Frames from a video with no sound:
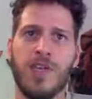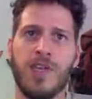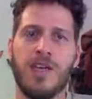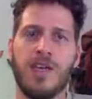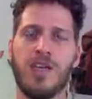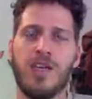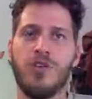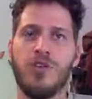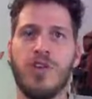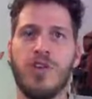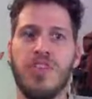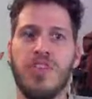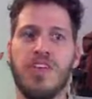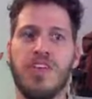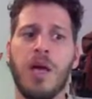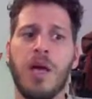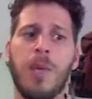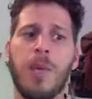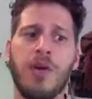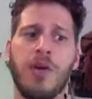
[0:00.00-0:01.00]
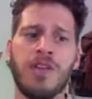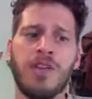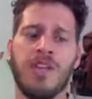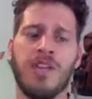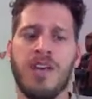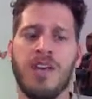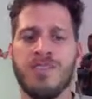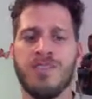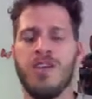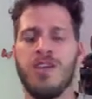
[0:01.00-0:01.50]
can think about it as
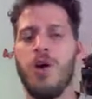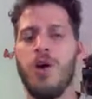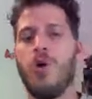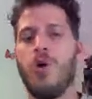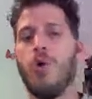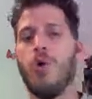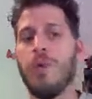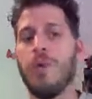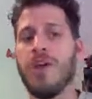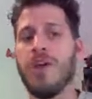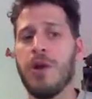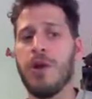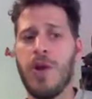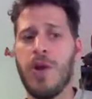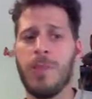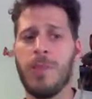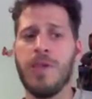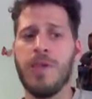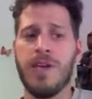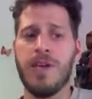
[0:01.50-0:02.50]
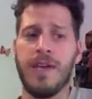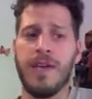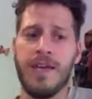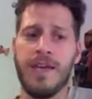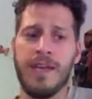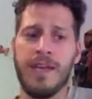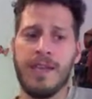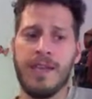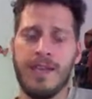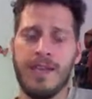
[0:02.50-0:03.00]
opening a REPL and
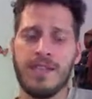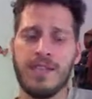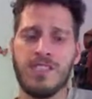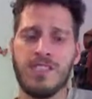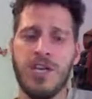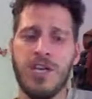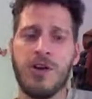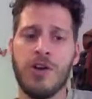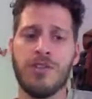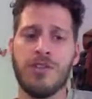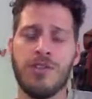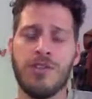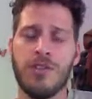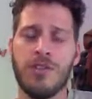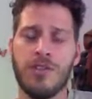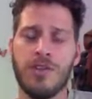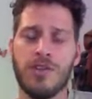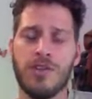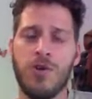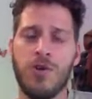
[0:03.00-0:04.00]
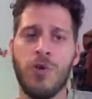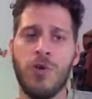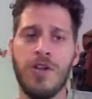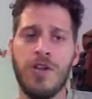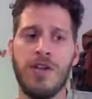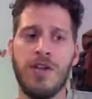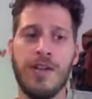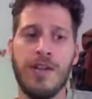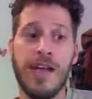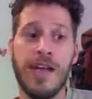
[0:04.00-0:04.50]
start coding
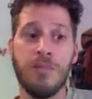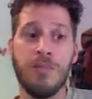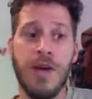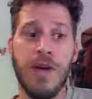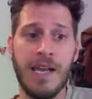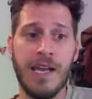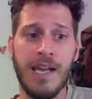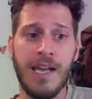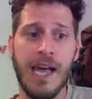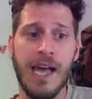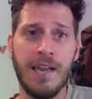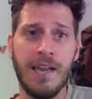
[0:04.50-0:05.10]
line by line.